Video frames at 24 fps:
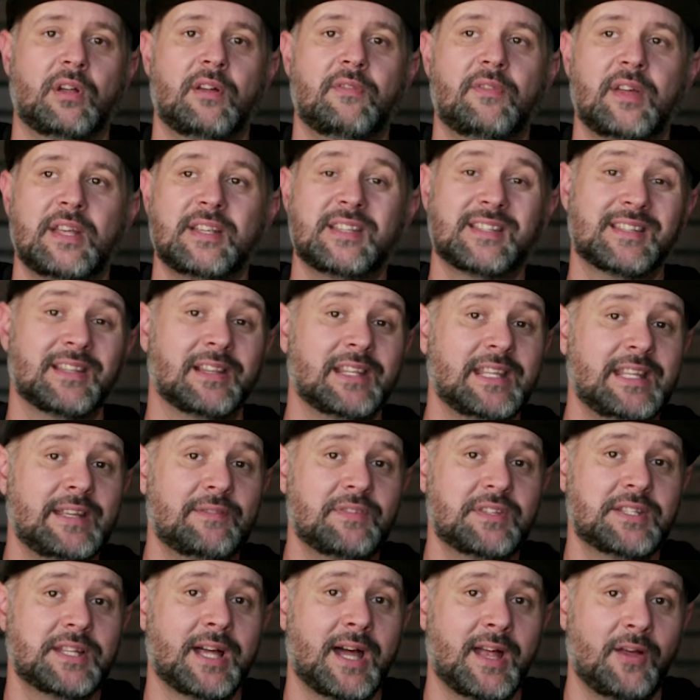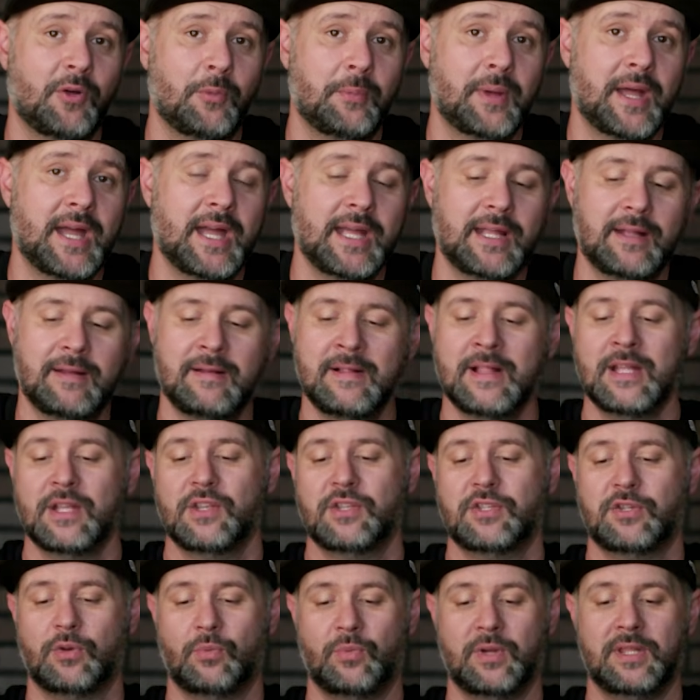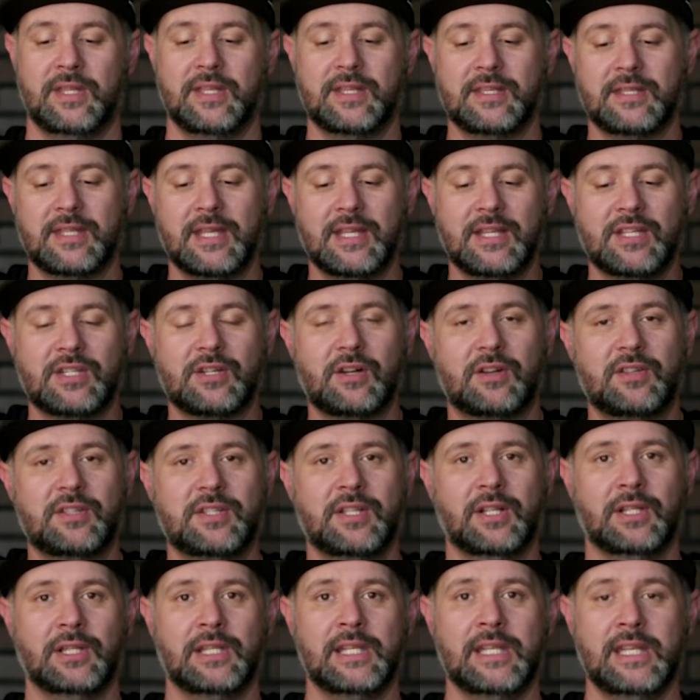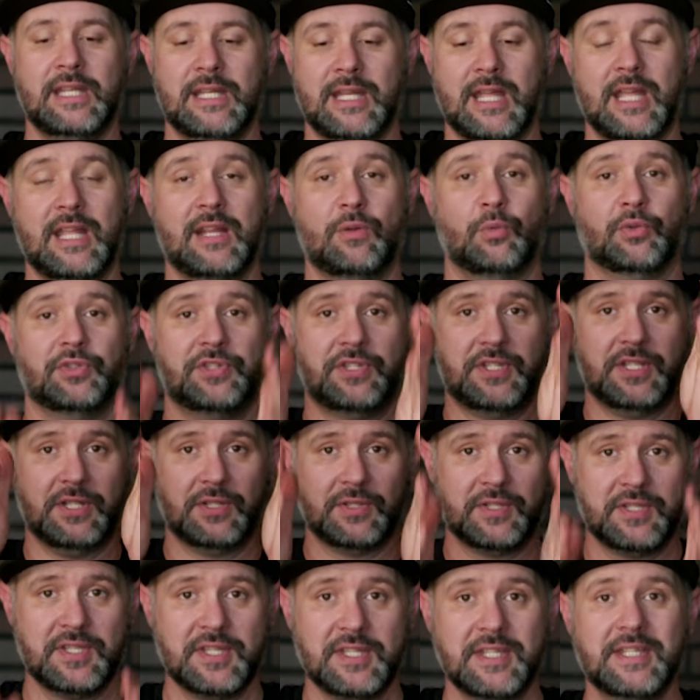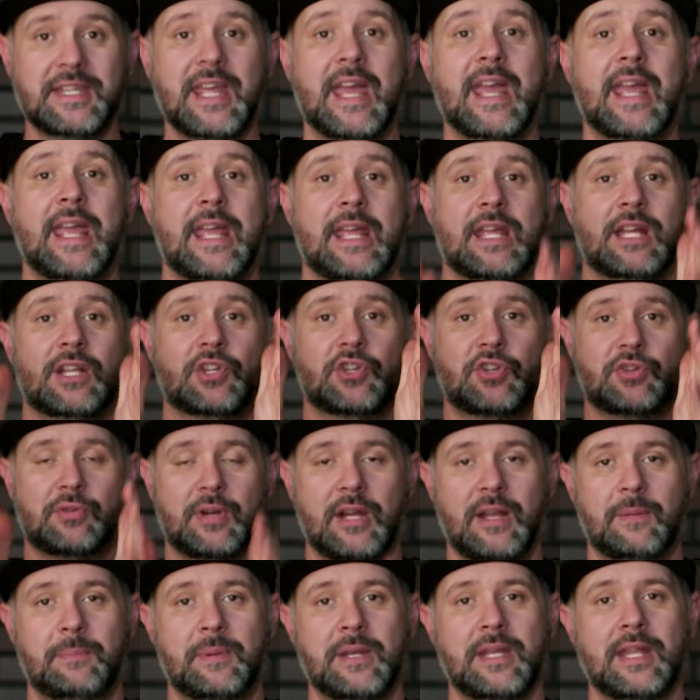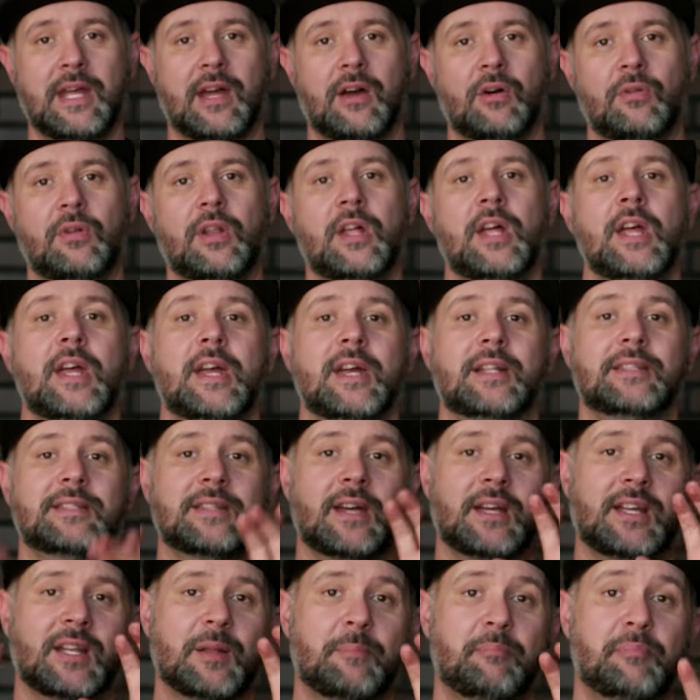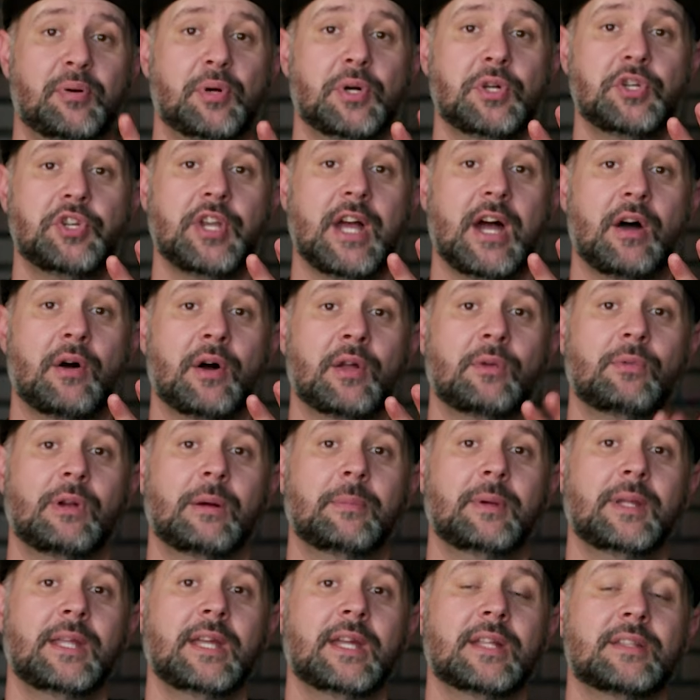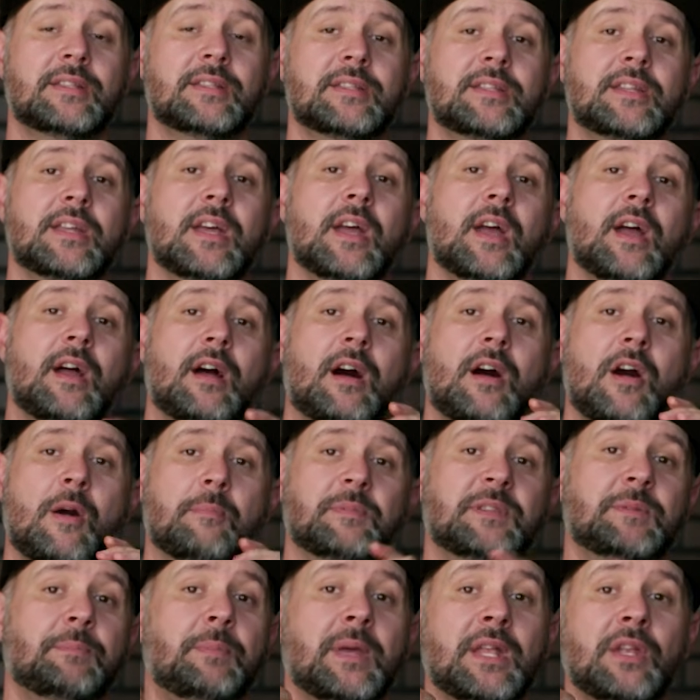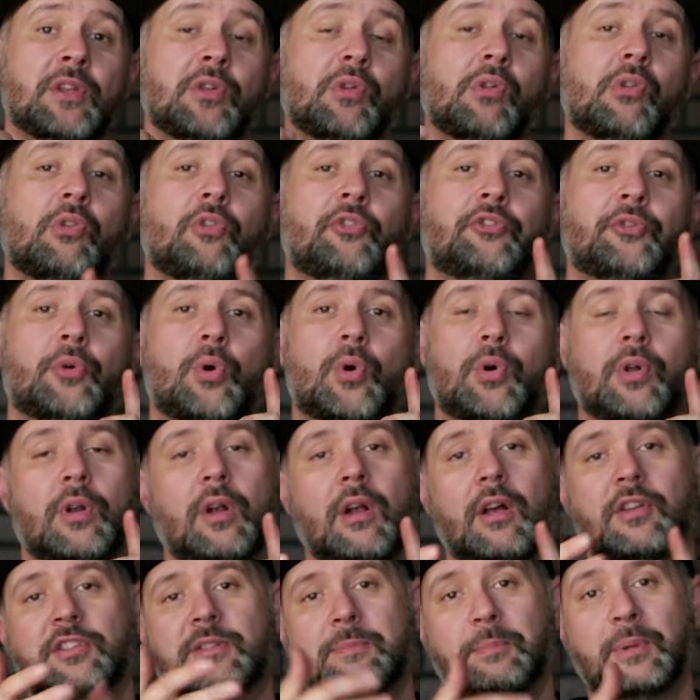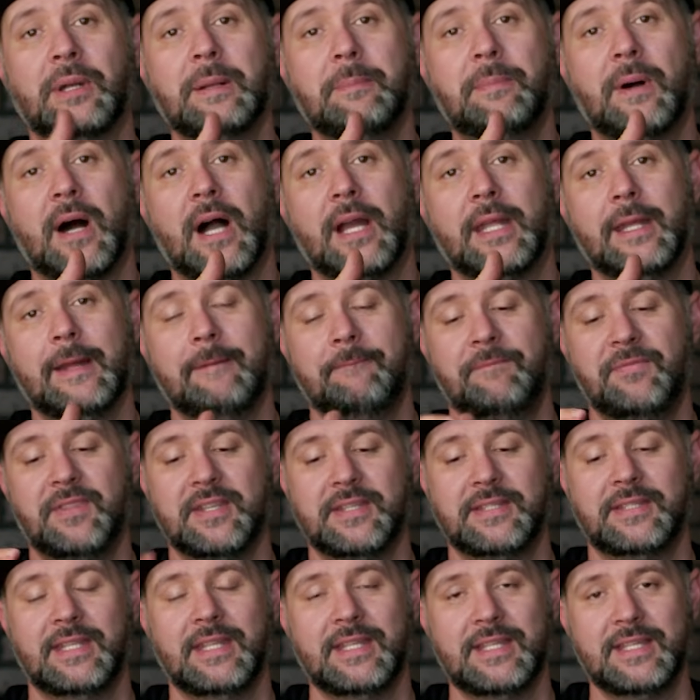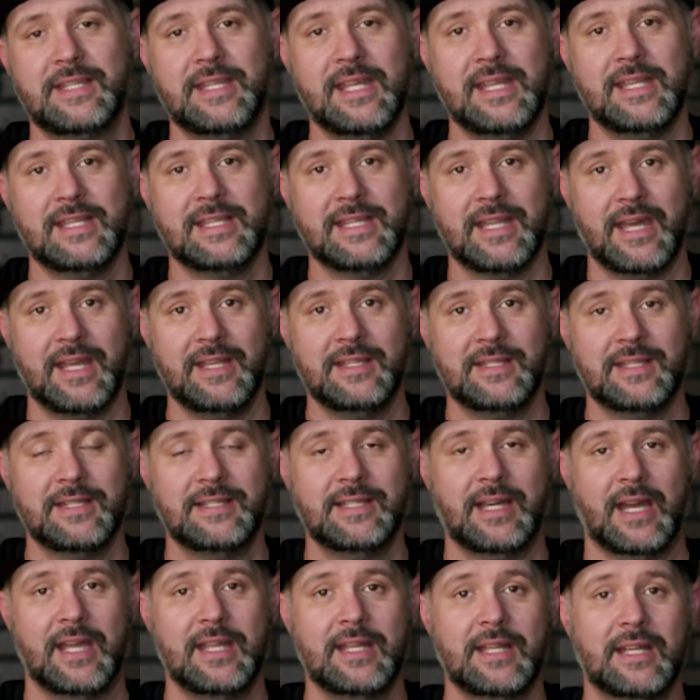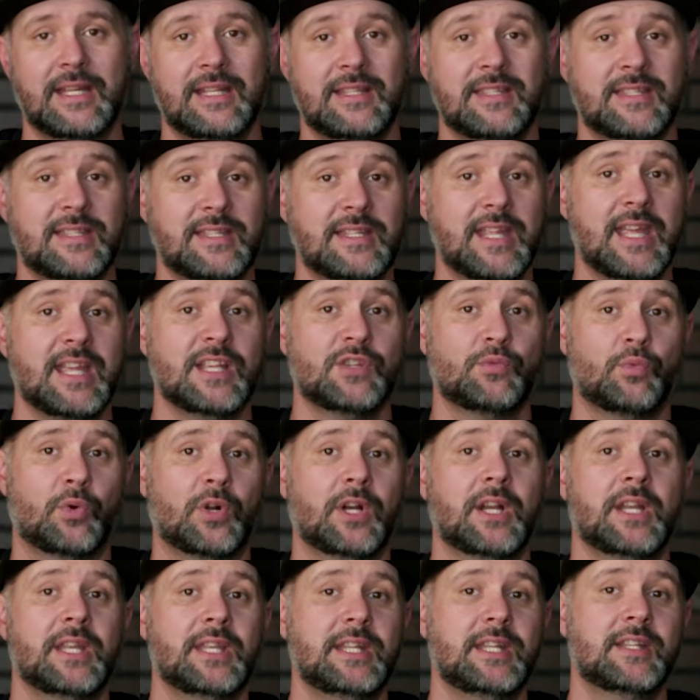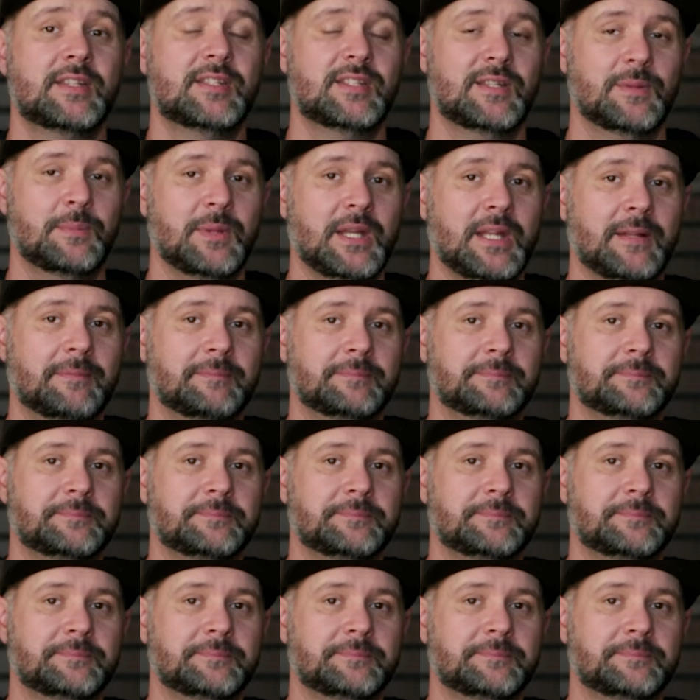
of a sleeve style bag, so when this thing starts to lean, it will still stay straight up and down. It's not going to push out and rub against spindles or a spring pocket. This thing stays nice and tight and stays where it needs to be.